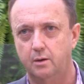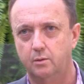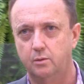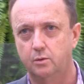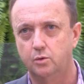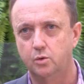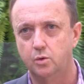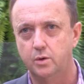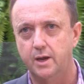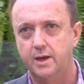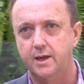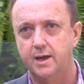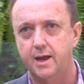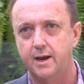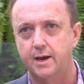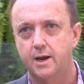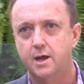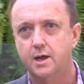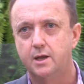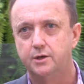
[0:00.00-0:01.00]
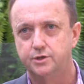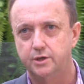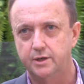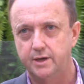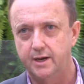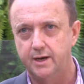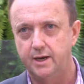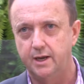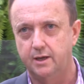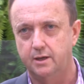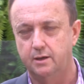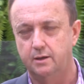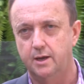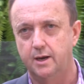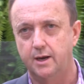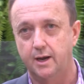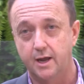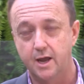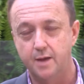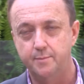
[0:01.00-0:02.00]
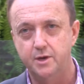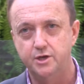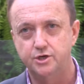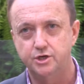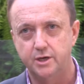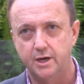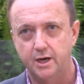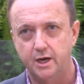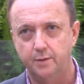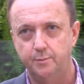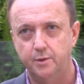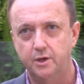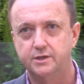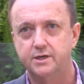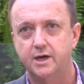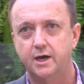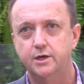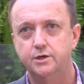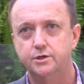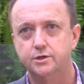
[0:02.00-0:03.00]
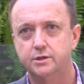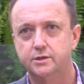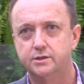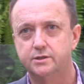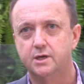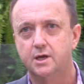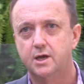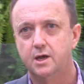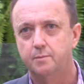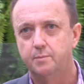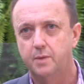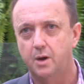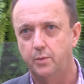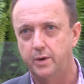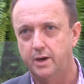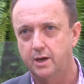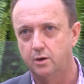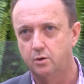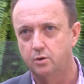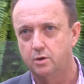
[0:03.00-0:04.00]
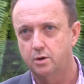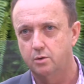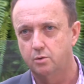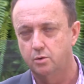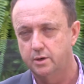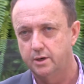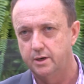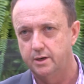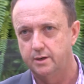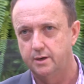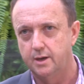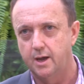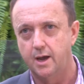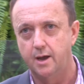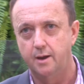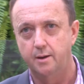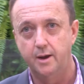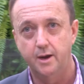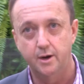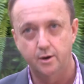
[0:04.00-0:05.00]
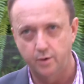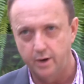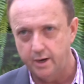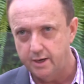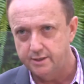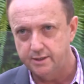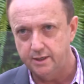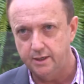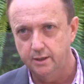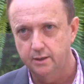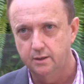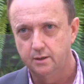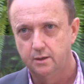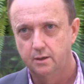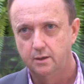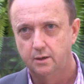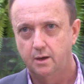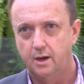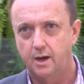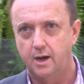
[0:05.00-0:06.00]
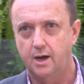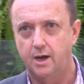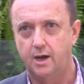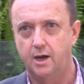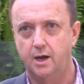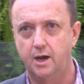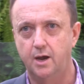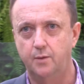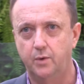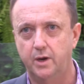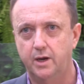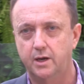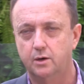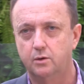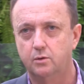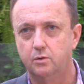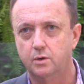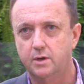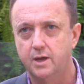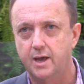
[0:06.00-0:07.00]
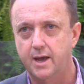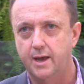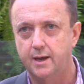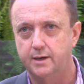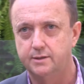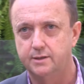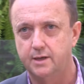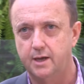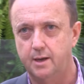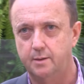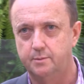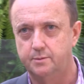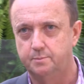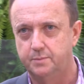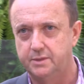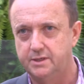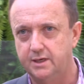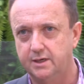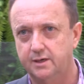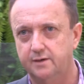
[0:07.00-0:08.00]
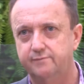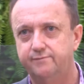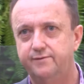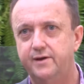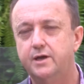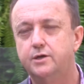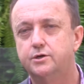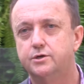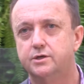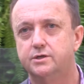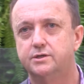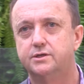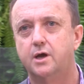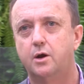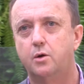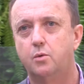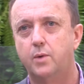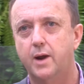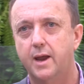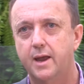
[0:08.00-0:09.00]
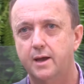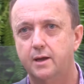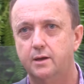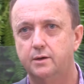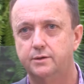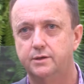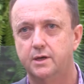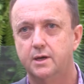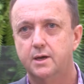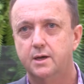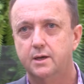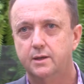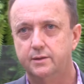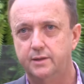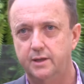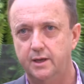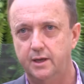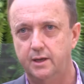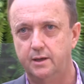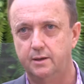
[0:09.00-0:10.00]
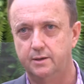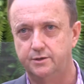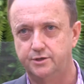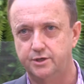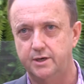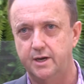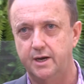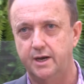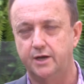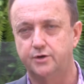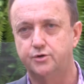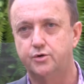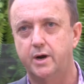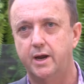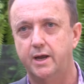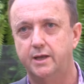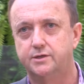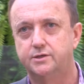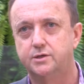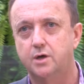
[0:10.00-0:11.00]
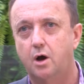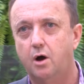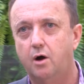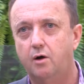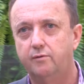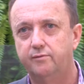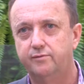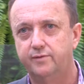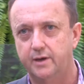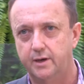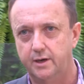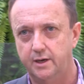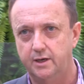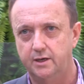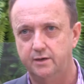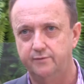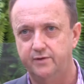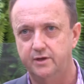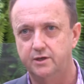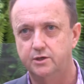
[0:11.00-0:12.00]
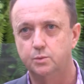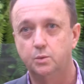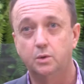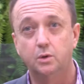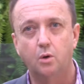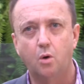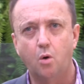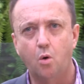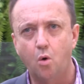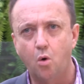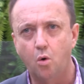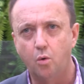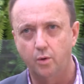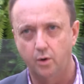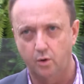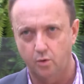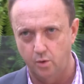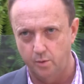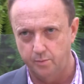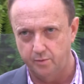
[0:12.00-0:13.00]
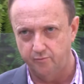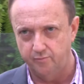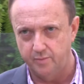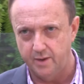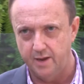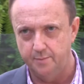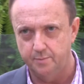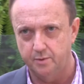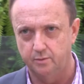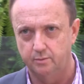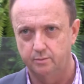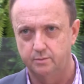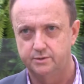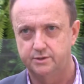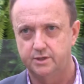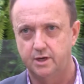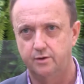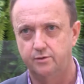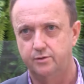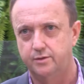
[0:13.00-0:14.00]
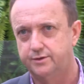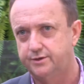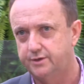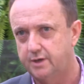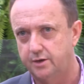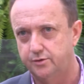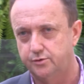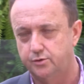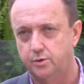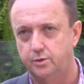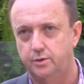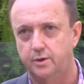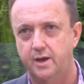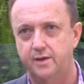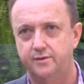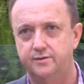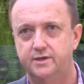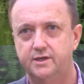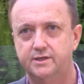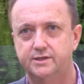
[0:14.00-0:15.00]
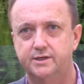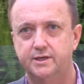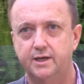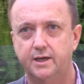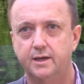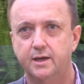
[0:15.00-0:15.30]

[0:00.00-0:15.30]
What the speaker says: looking at genetic, and it can be genetic mutations, but we can look at heredity, and we can look at particular features around the genetic traits of an individual or a group of people, so say through ethnicity.